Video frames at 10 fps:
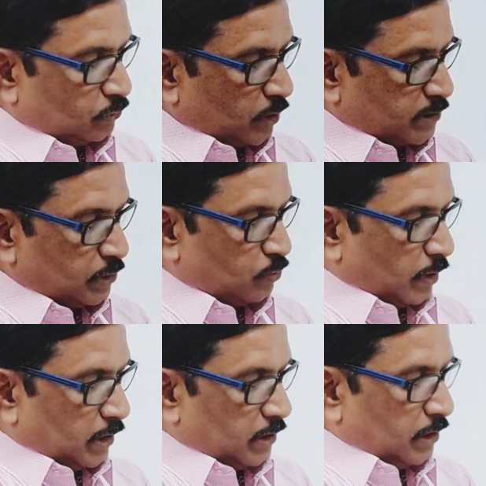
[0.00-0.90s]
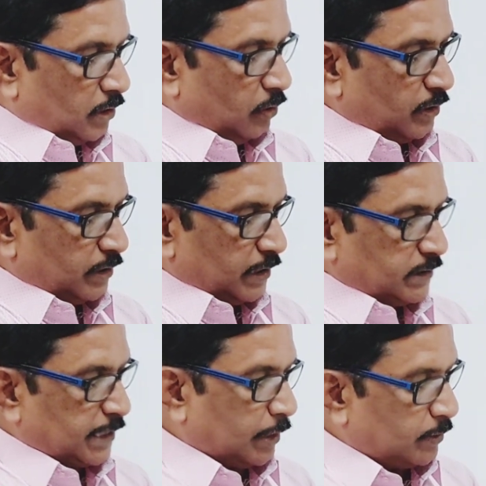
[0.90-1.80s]
thoracic wall. On
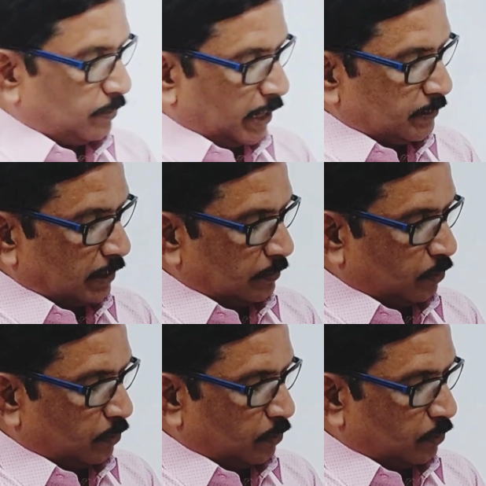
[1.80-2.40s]
each side of the vertebral